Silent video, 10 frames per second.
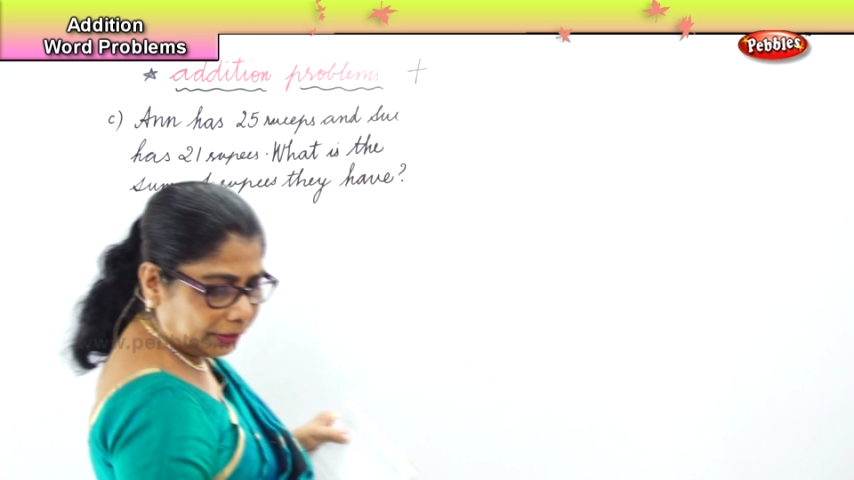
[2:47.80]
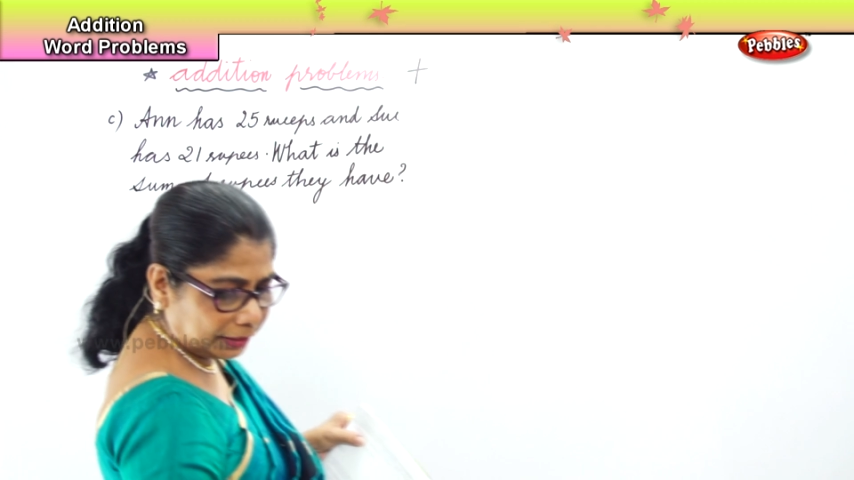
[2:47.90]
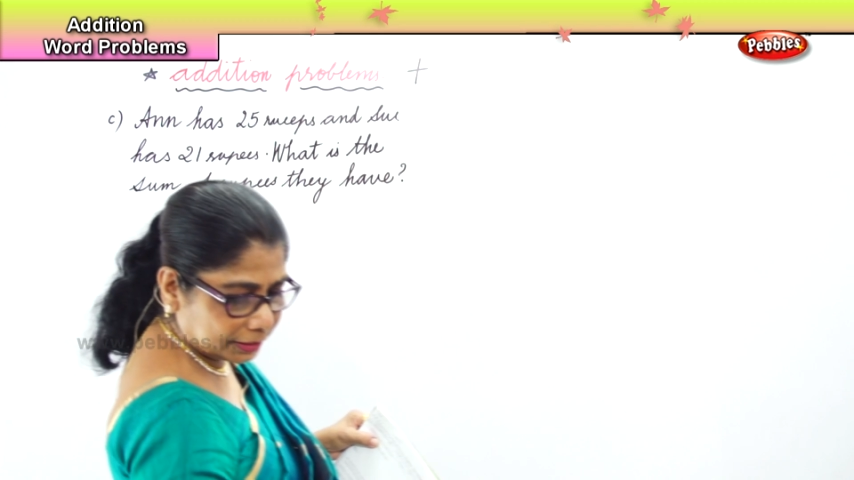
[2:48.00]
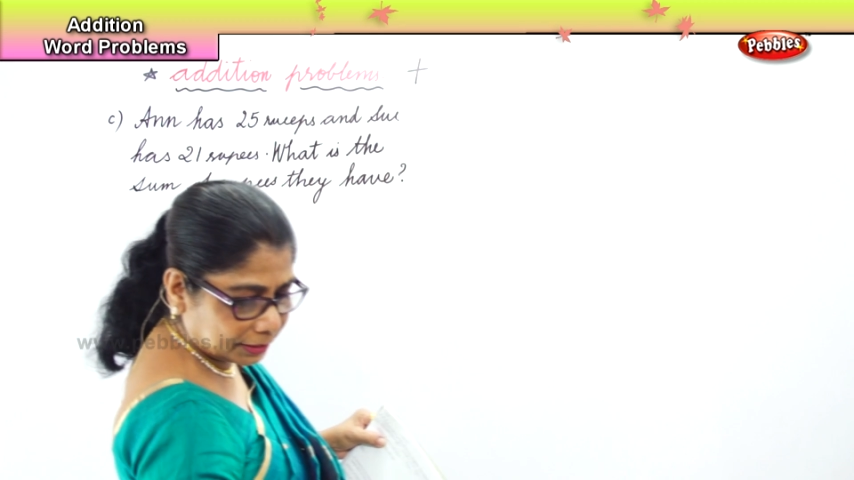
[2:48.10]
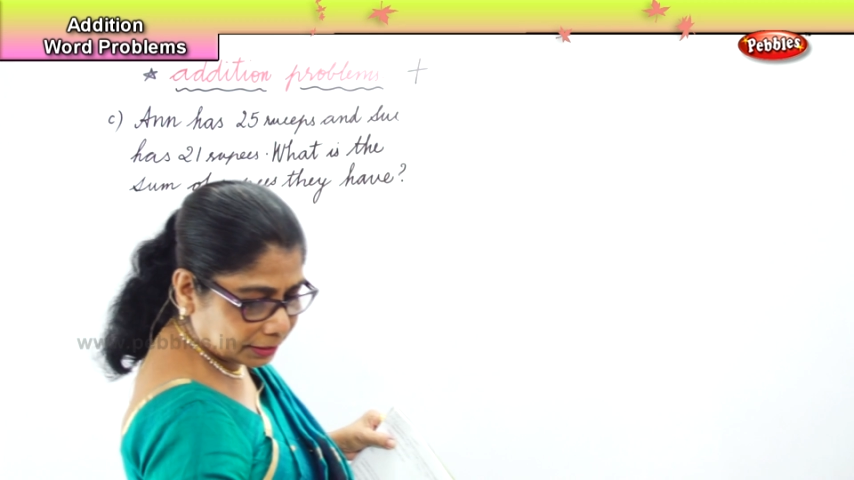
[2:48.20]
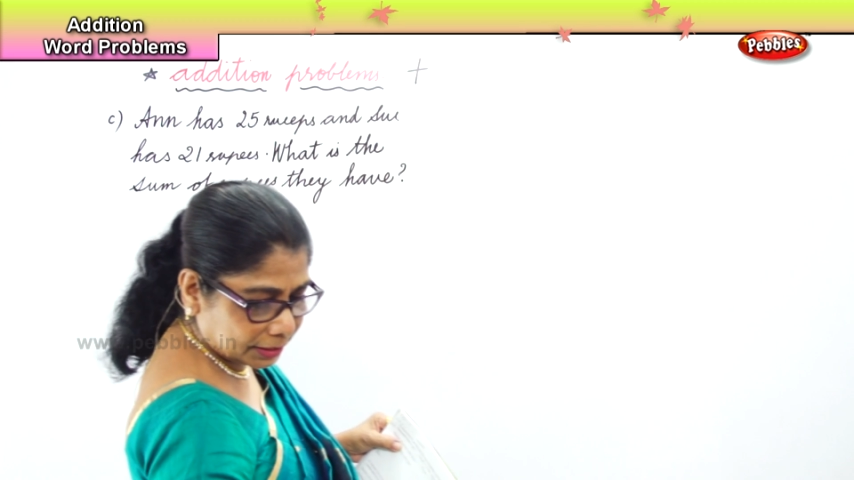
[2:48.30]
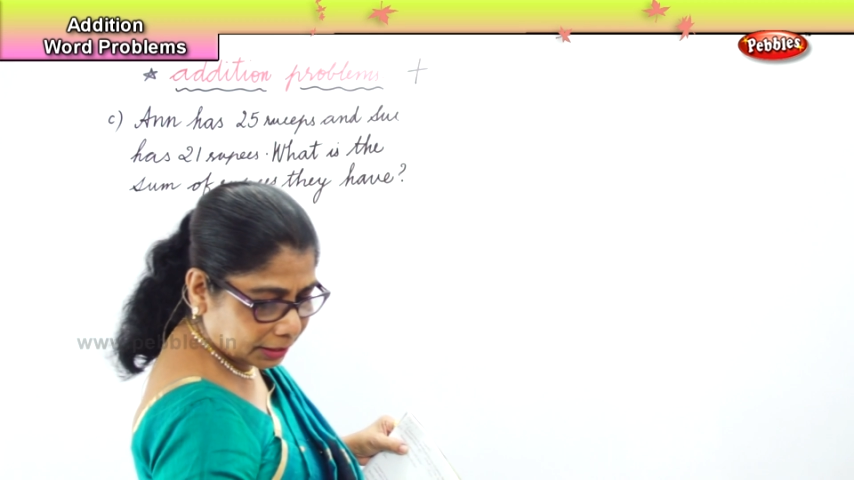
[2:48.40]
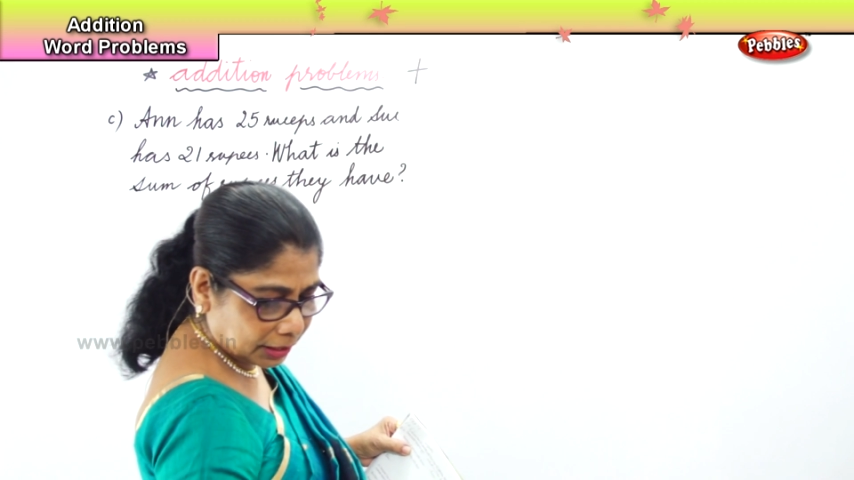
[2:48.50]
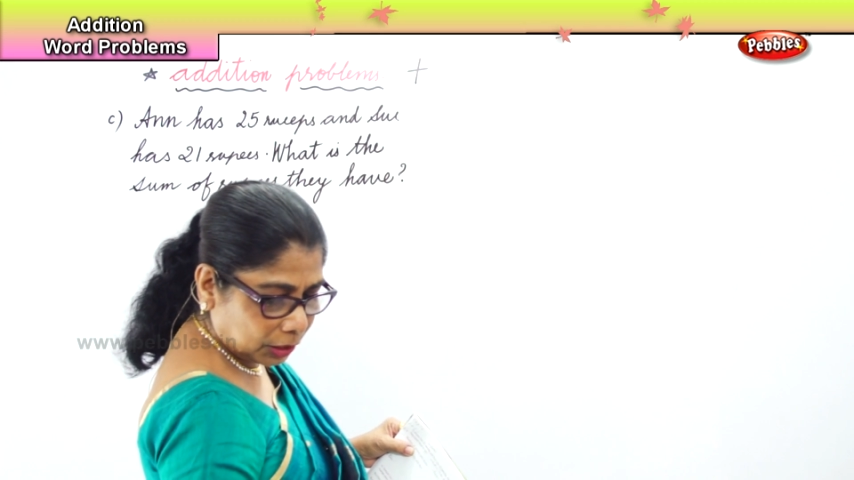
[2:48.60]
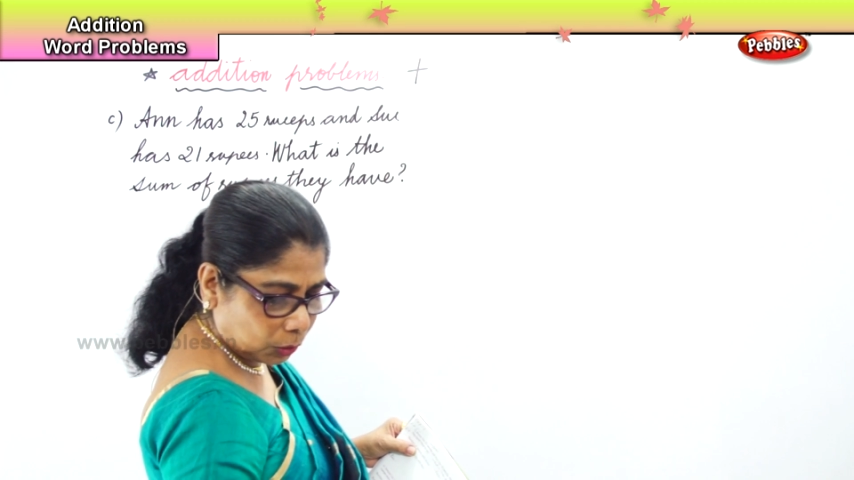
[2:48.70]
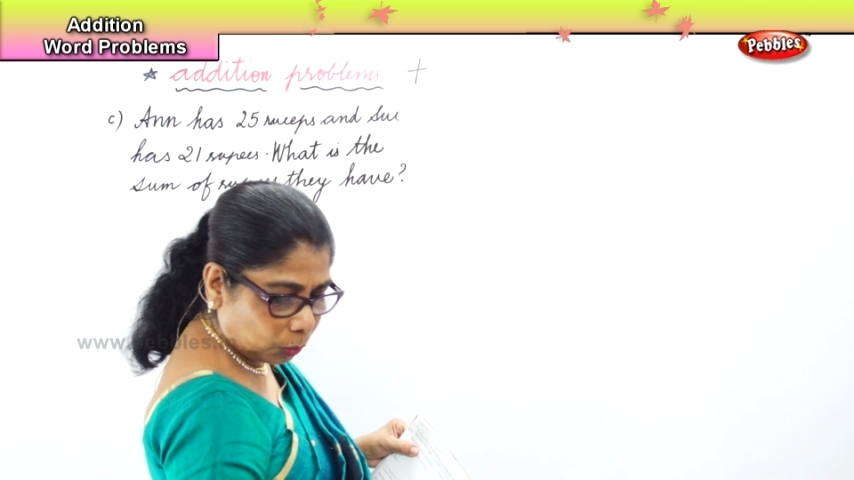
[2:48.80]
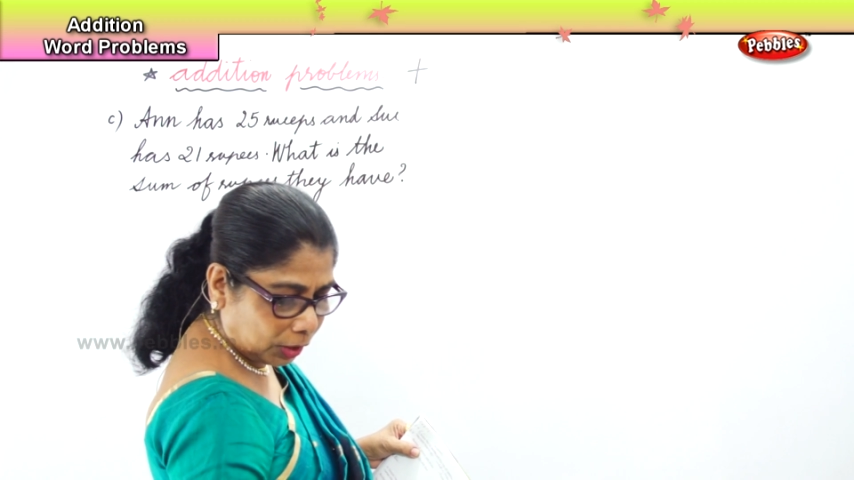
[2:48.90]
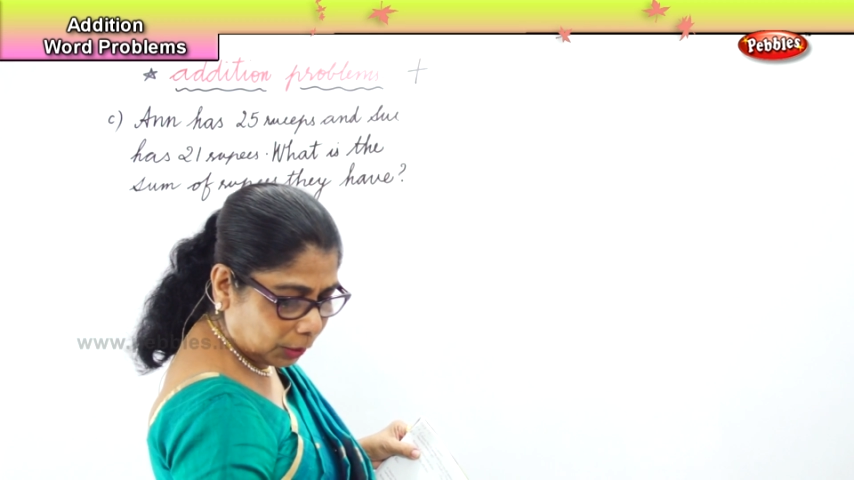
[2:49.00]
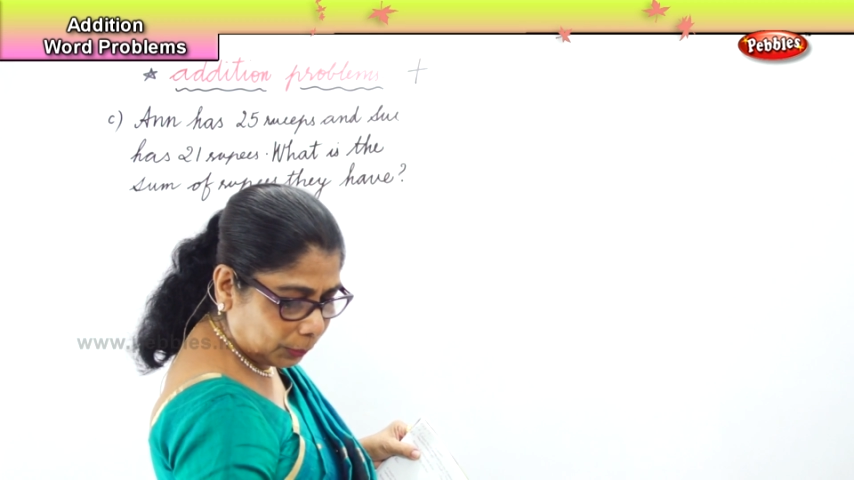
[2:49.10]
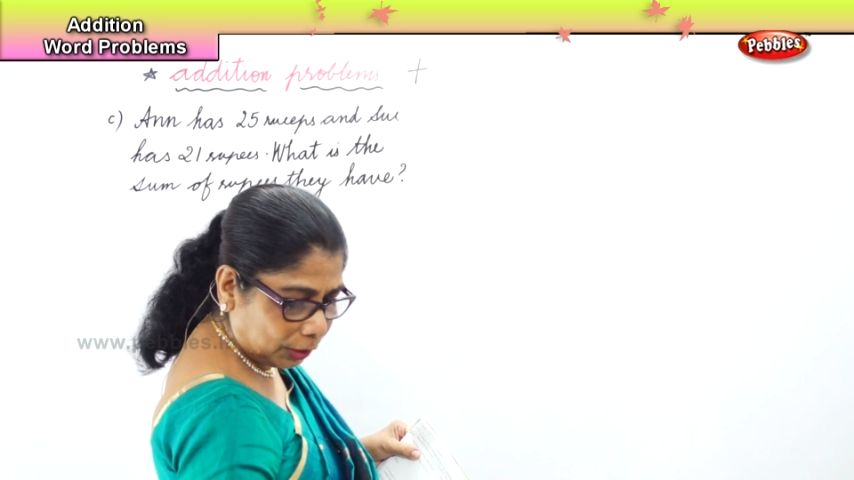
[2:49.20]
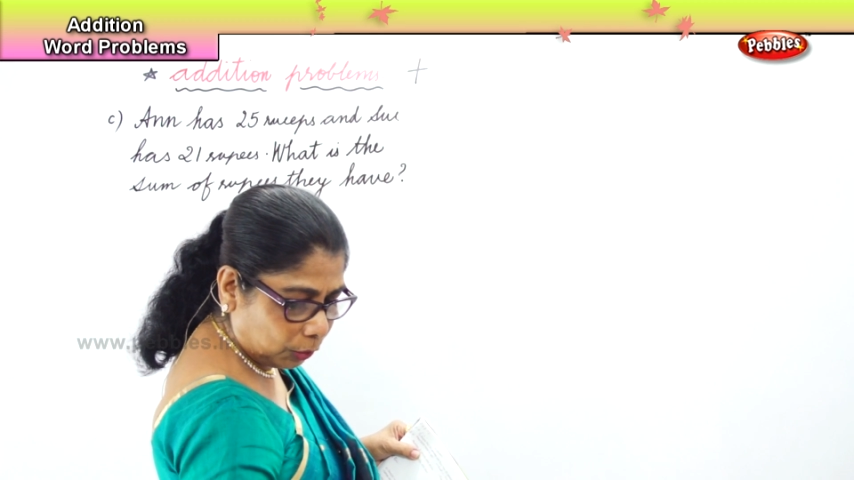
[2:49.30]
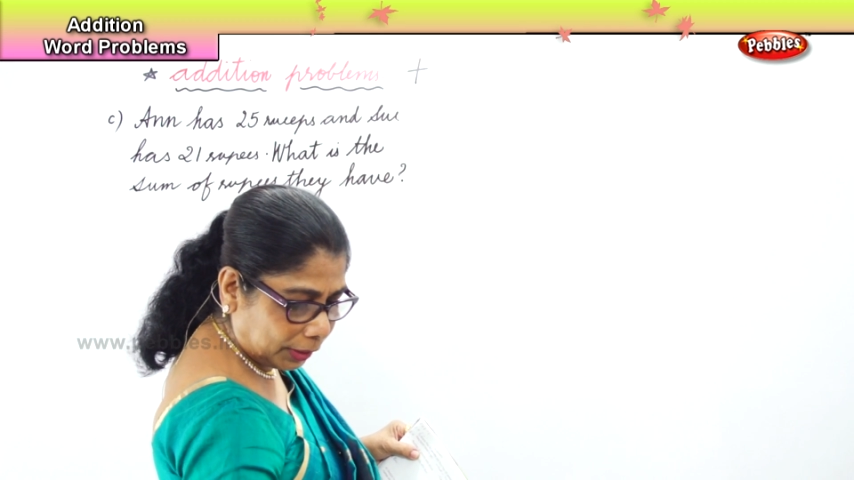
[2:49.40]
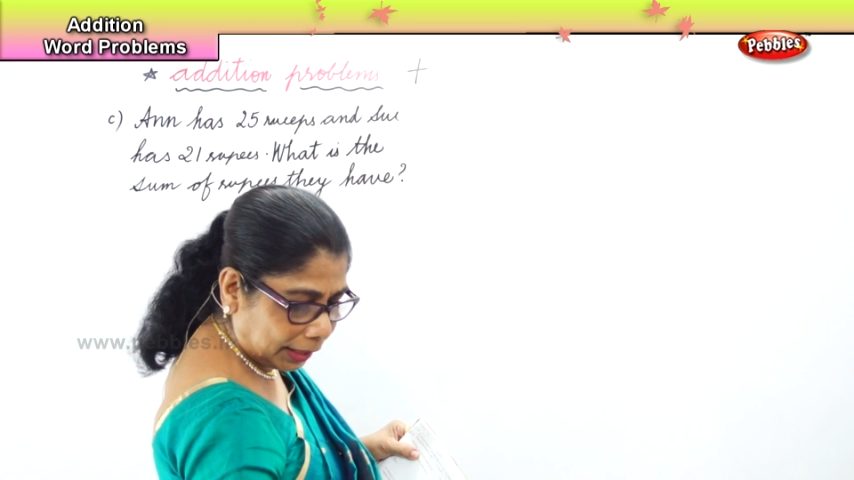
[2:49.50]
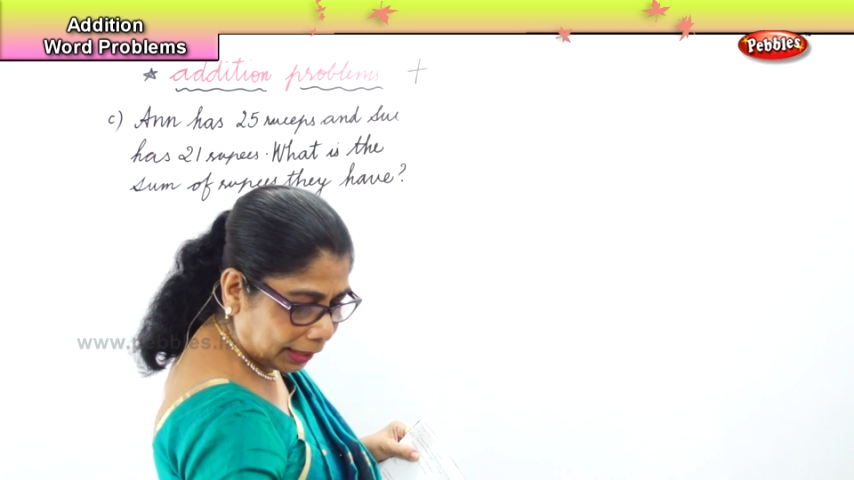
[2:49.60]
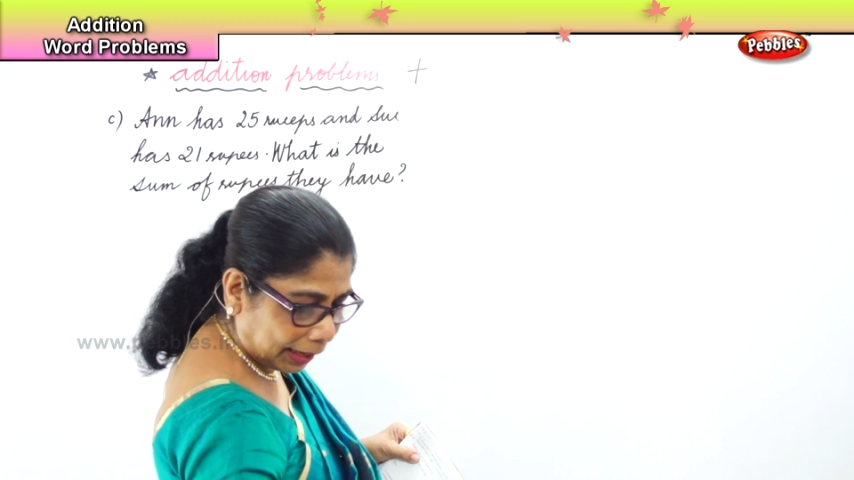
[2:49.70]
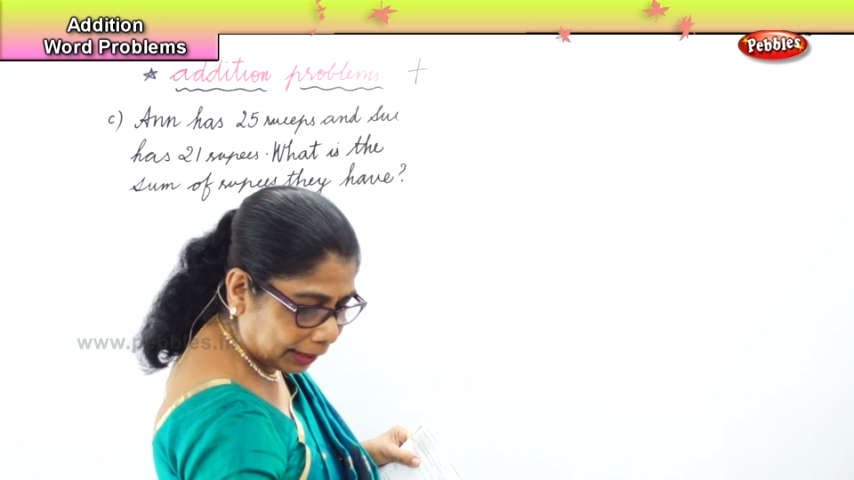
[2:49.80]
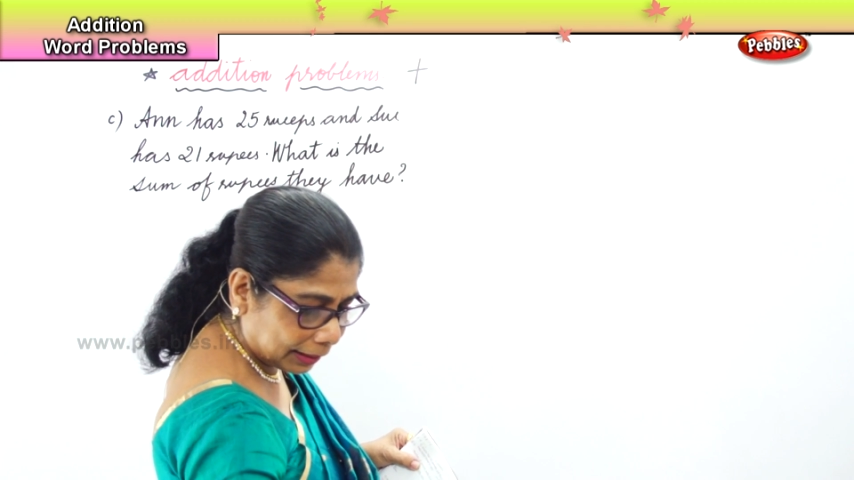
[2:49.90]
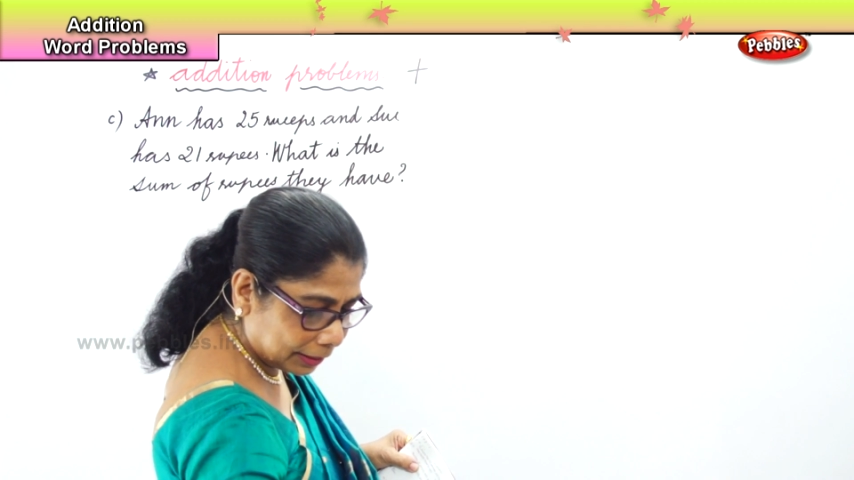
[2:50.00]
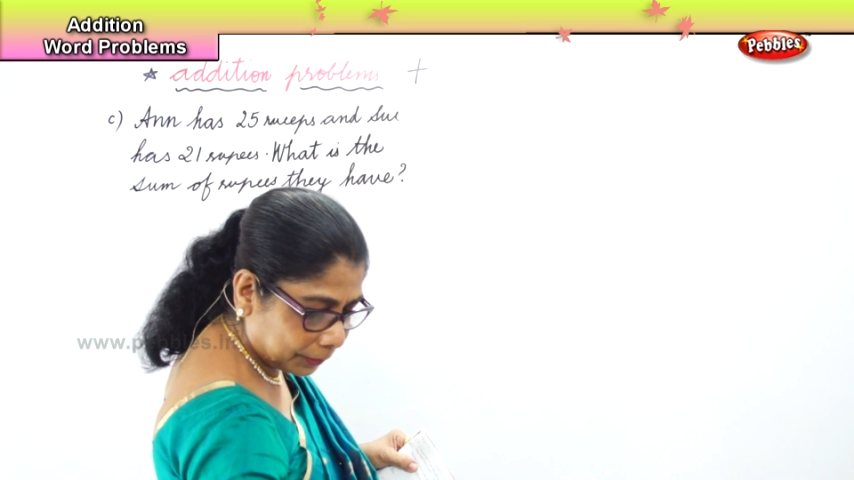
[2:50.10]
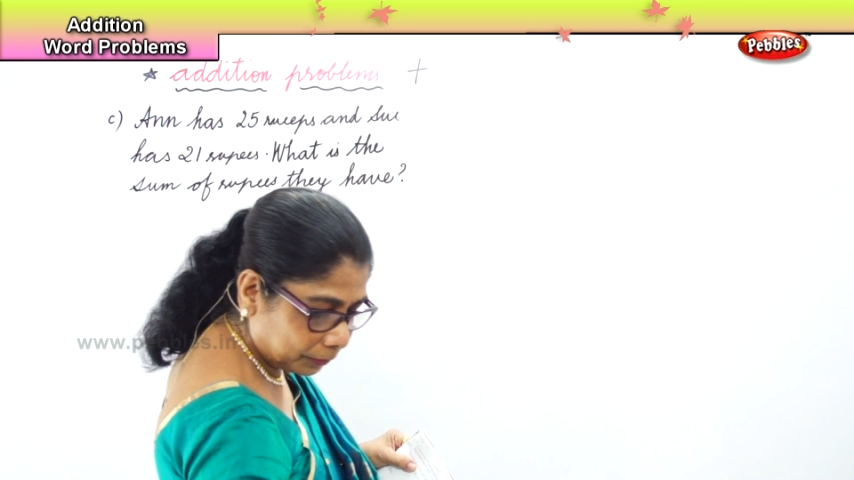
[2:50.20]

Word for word: First, what are we looking at?